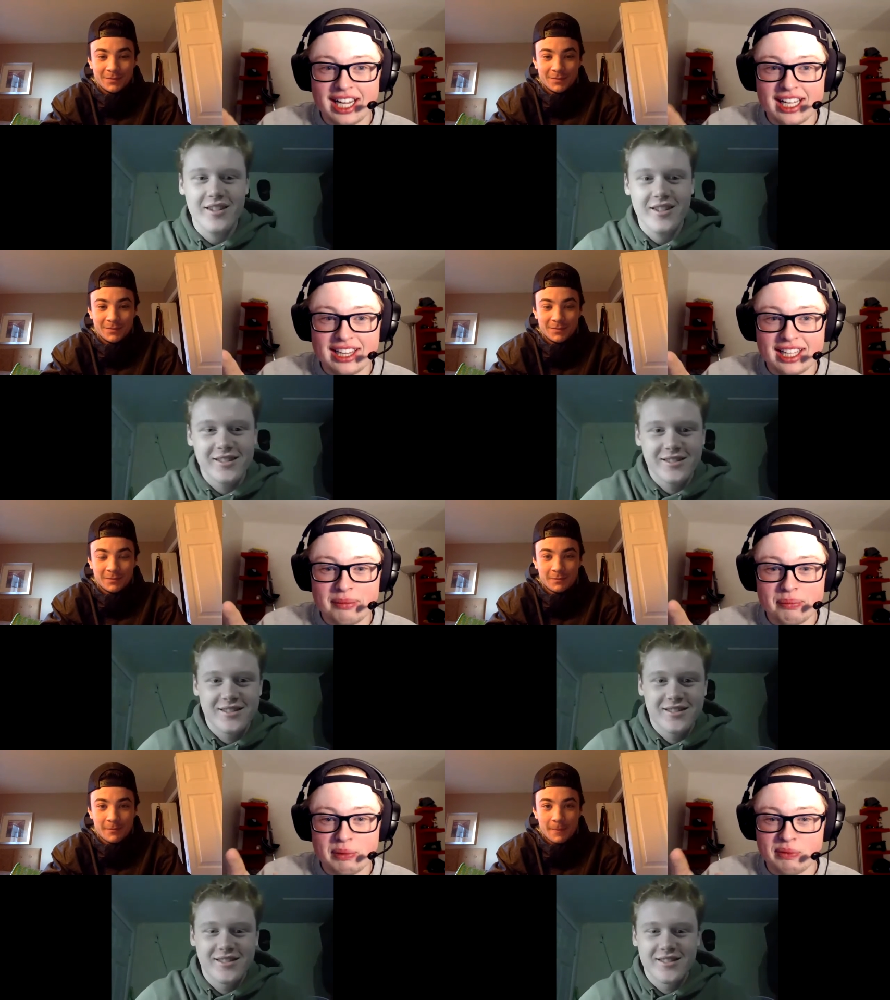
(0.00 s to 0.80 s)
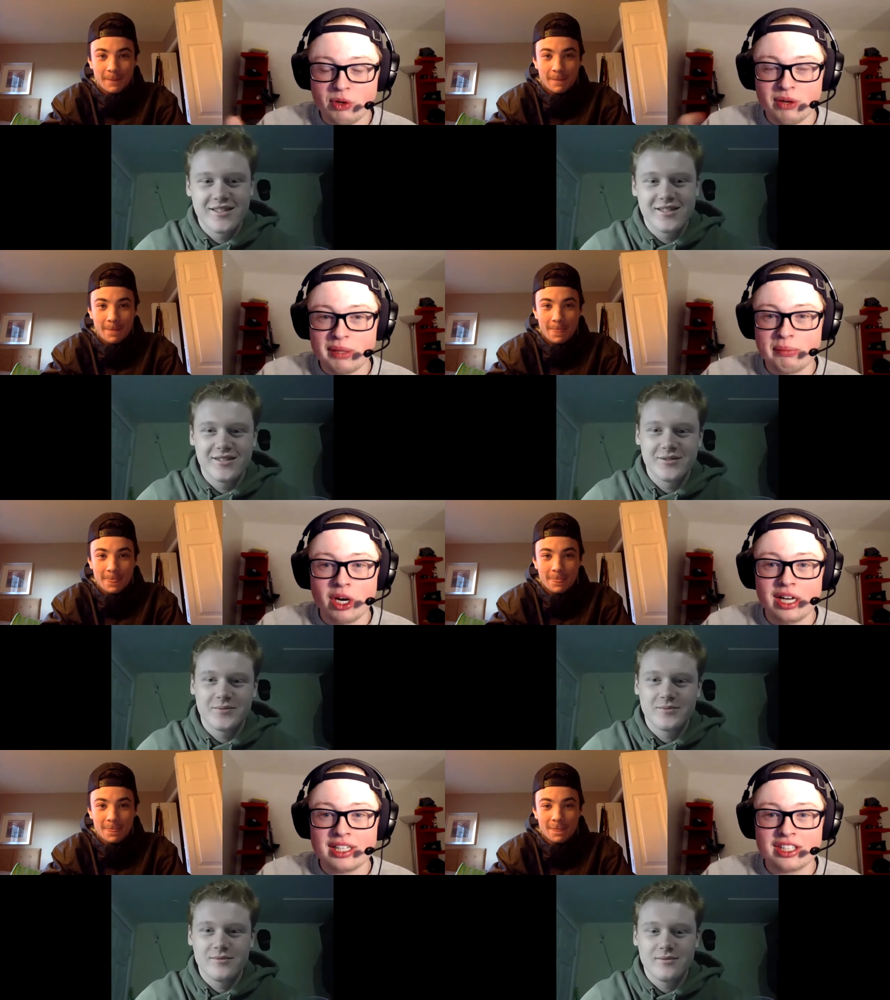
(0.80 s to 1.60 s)
Speaker 1: I think before we
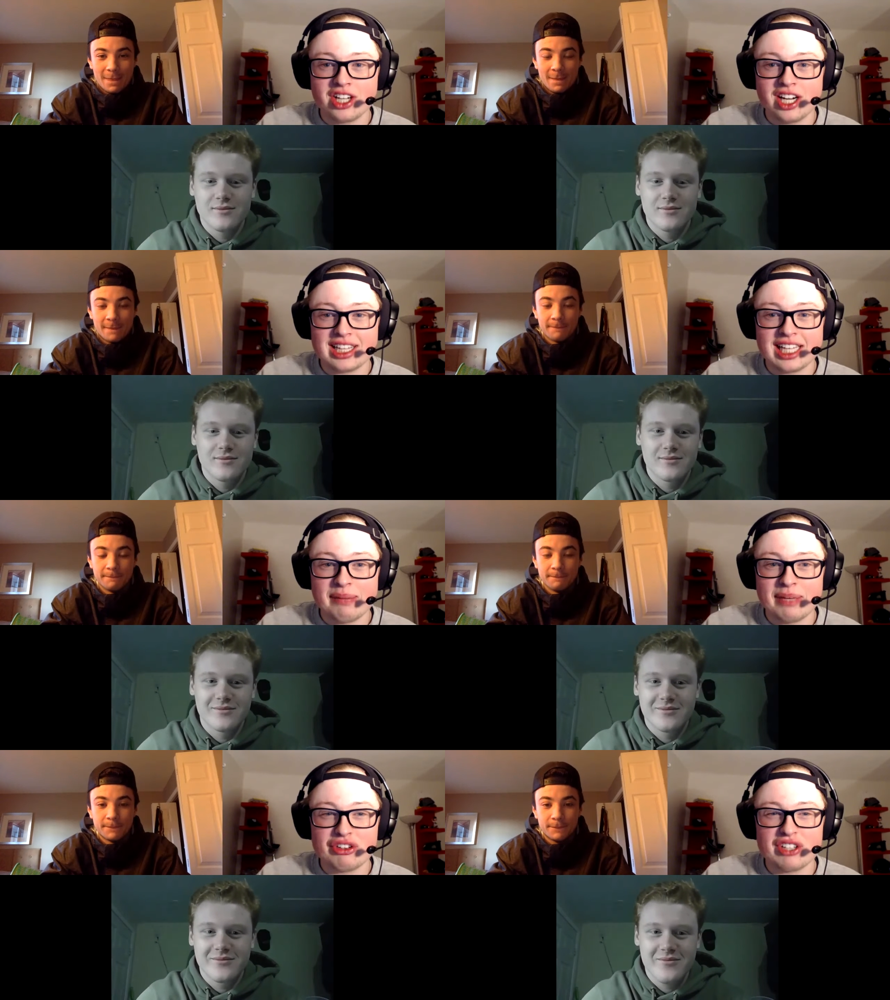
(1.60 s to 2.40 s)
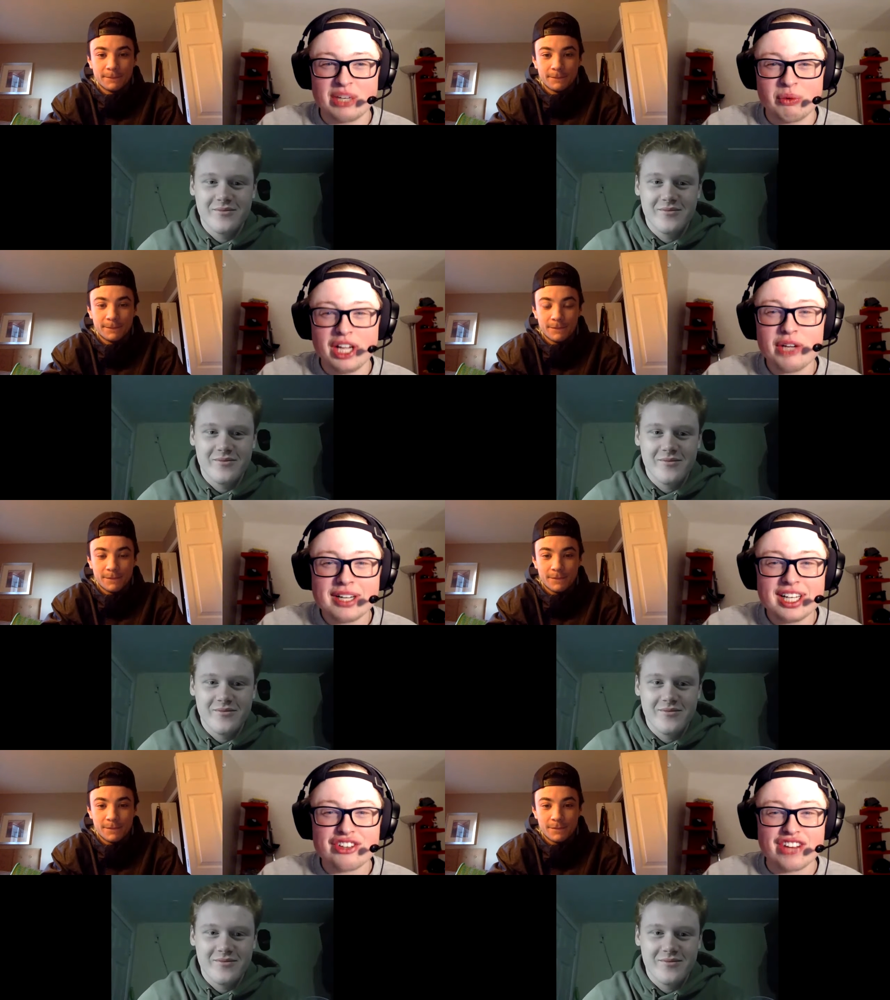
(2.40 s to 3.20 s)
potted Scott that I mentioned like why are you
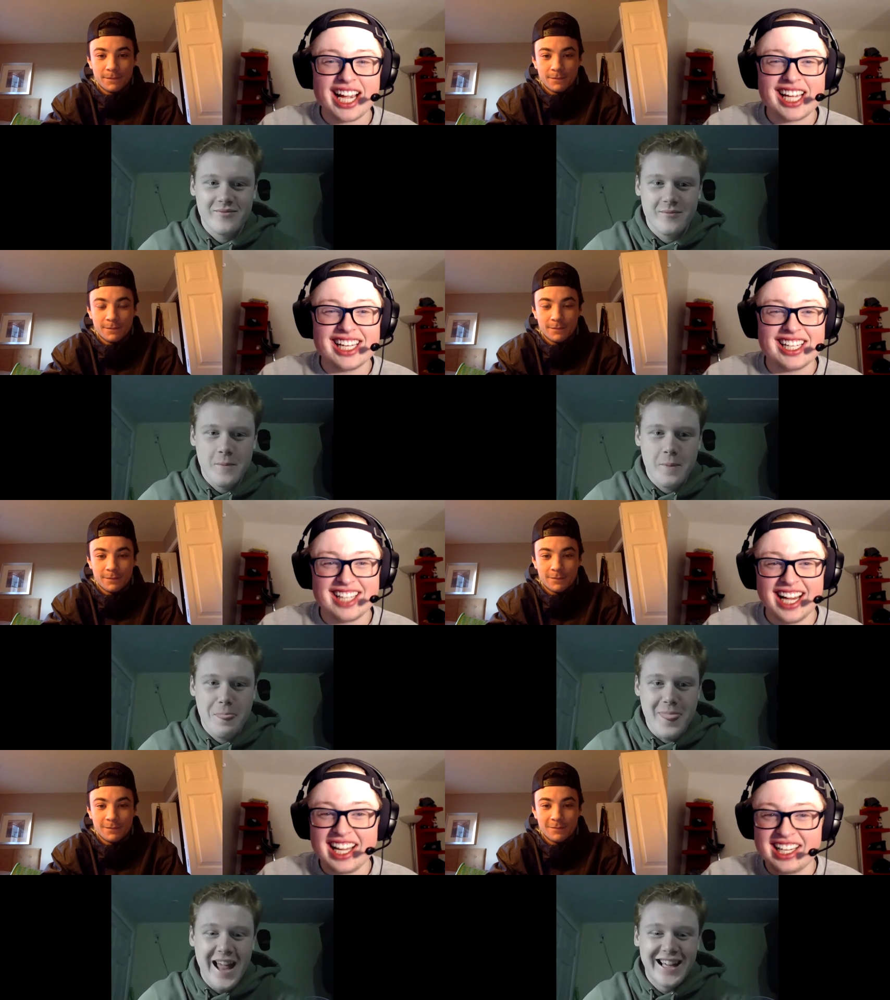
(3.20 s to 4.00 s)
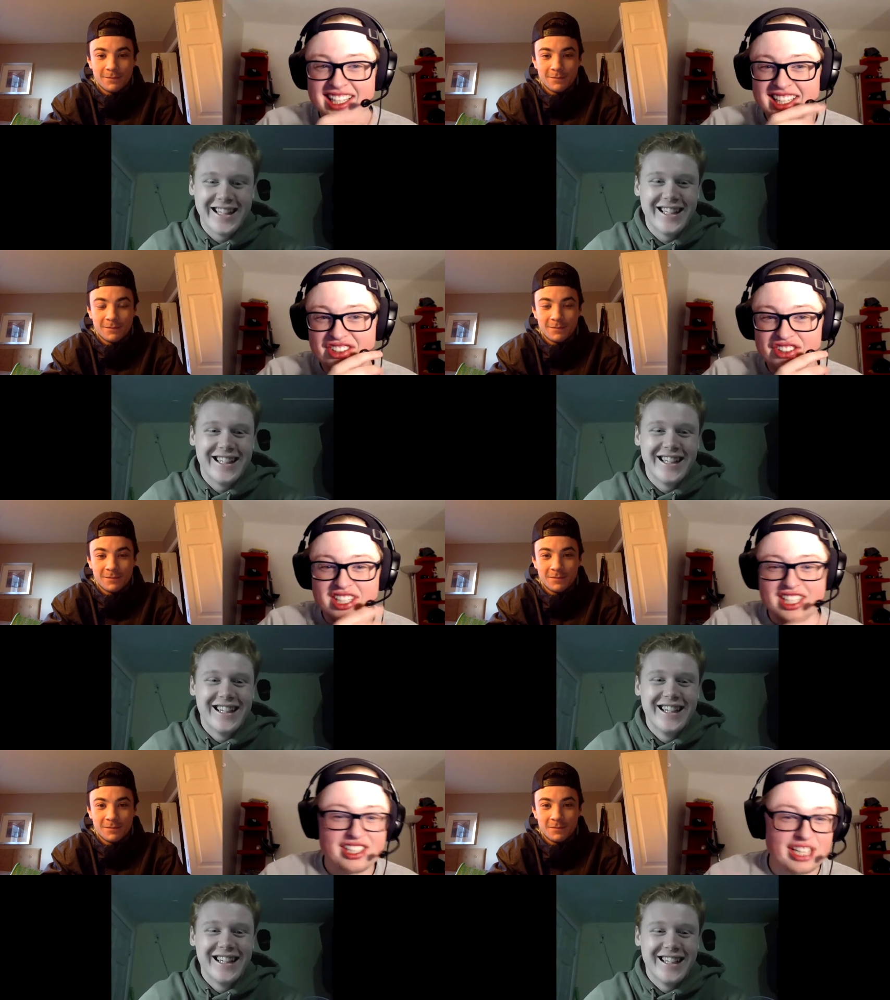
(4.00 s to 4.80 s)
wearing a jacket inside and it's
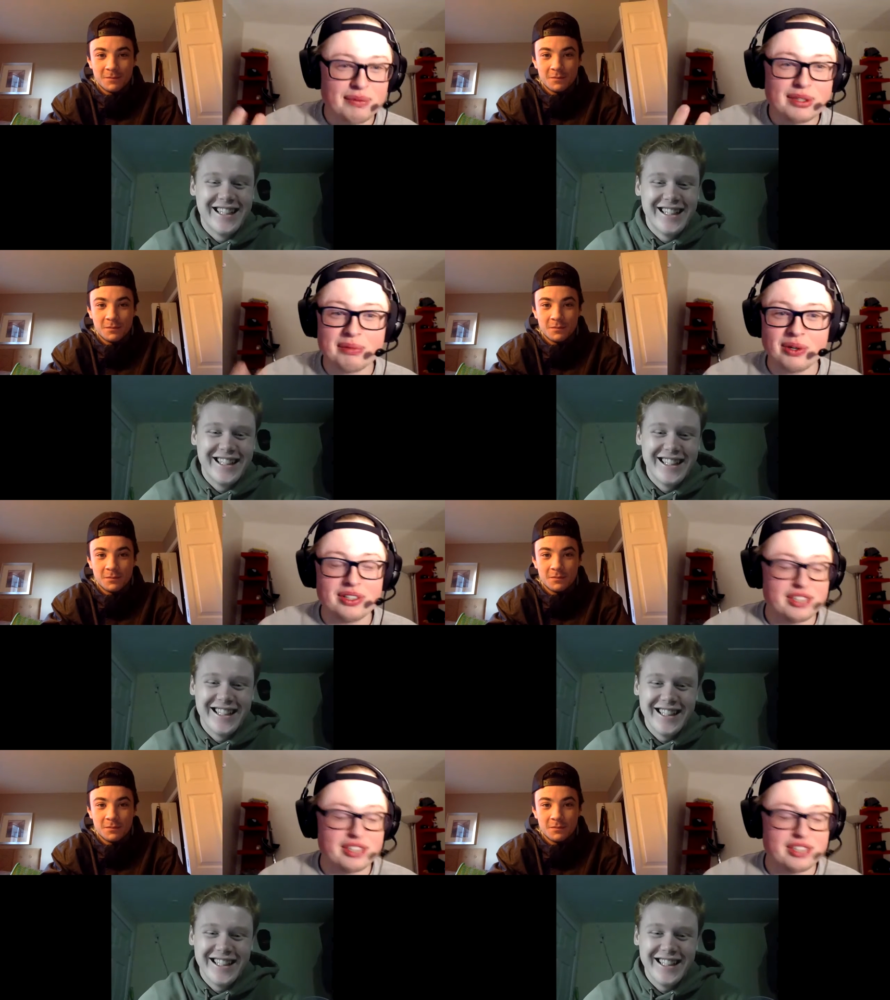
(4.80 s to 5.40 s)
just like it's comfortable.